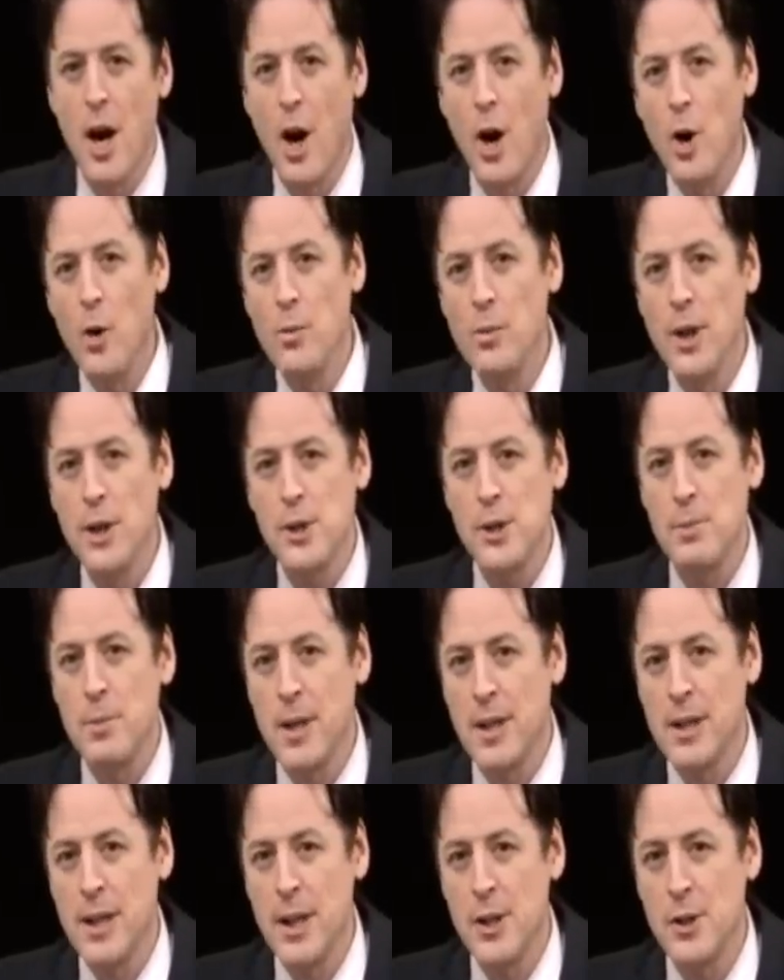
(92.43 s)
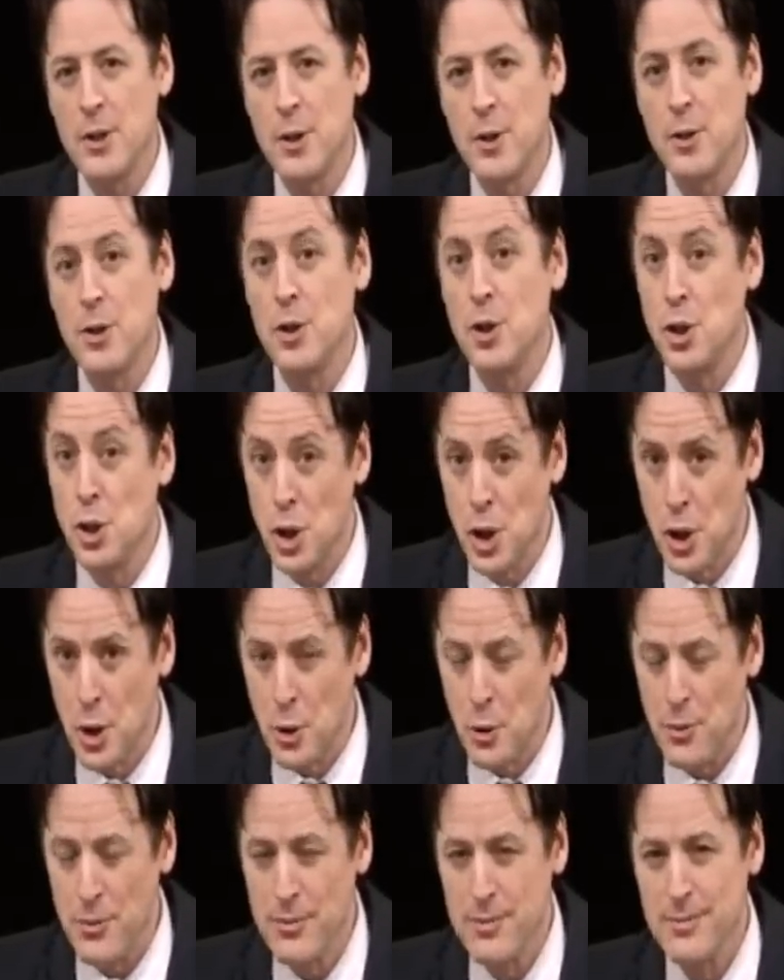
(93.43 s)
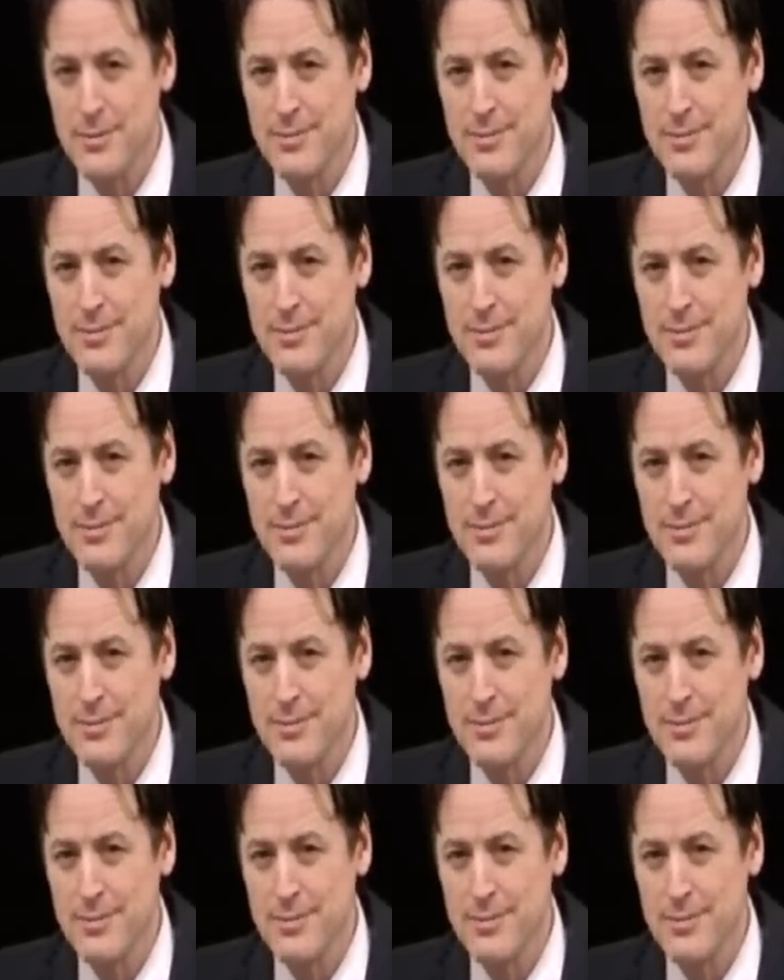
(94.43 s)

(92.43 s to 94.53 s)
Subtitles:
homeless Middle Eastern Jew.